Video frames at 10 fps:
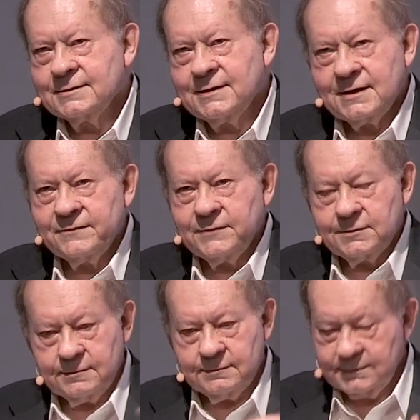None of
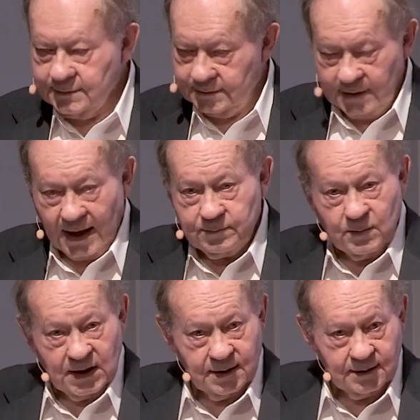you, not
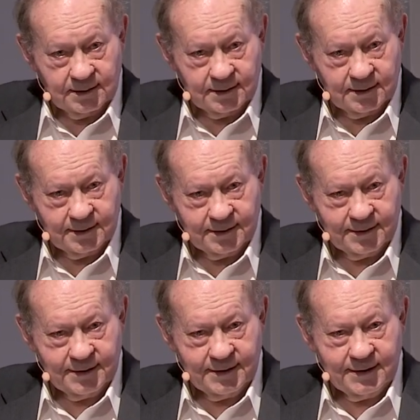me,
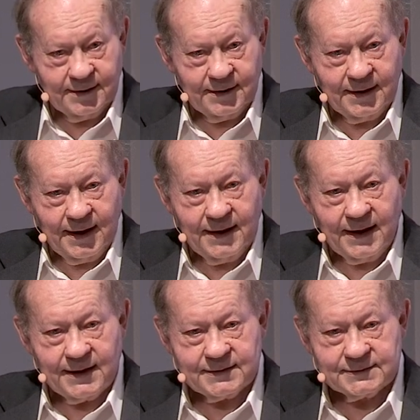
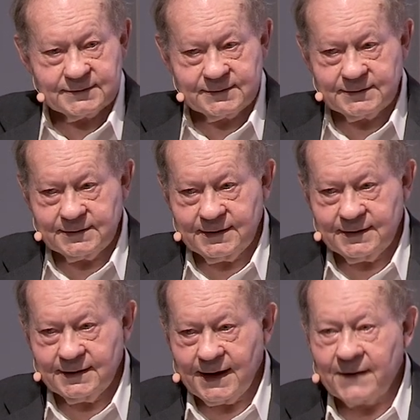has
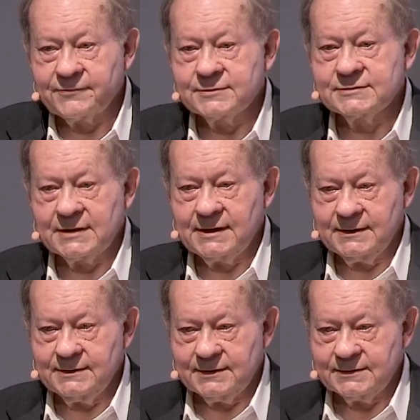ever
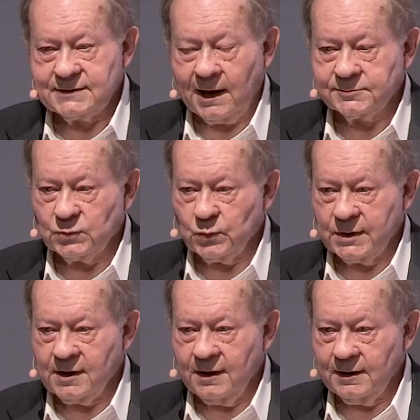seen this object we
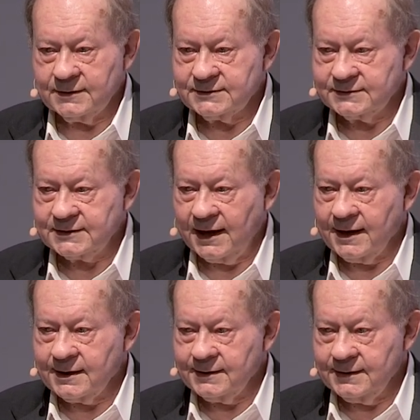call a
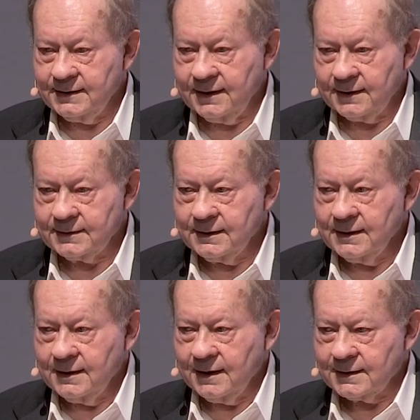society,
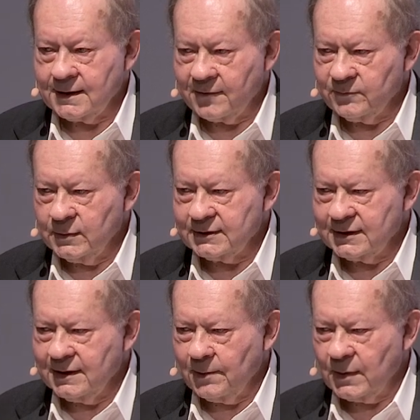a, a
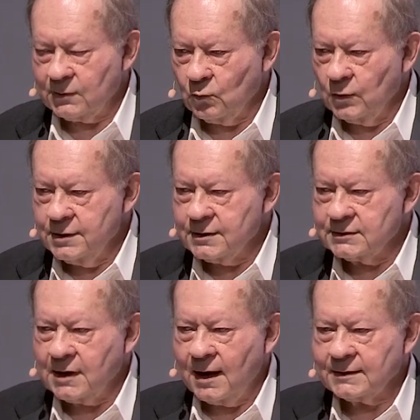government. I mean, we can
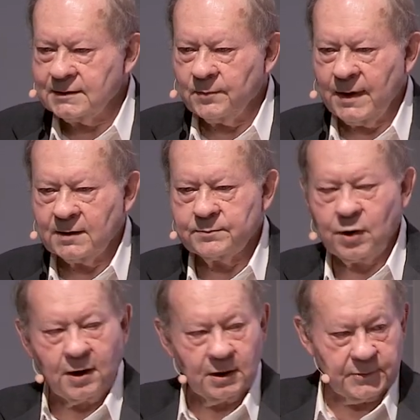talk about
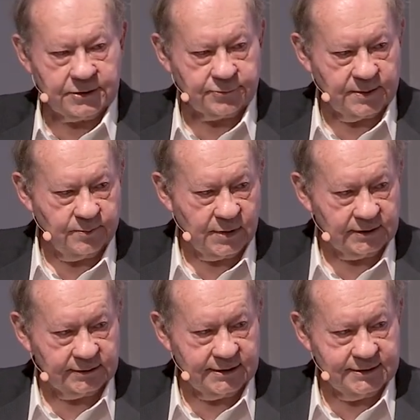parliamentary
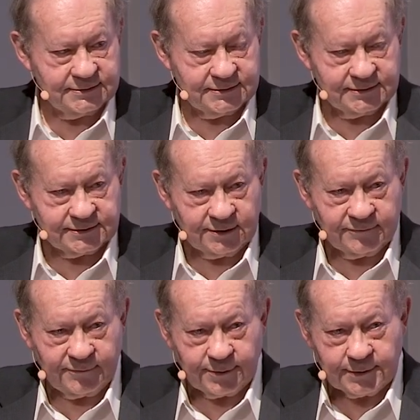buildings and so
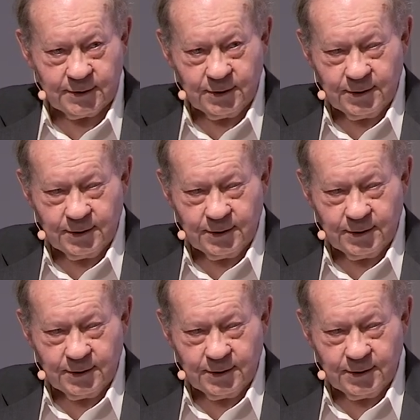forth,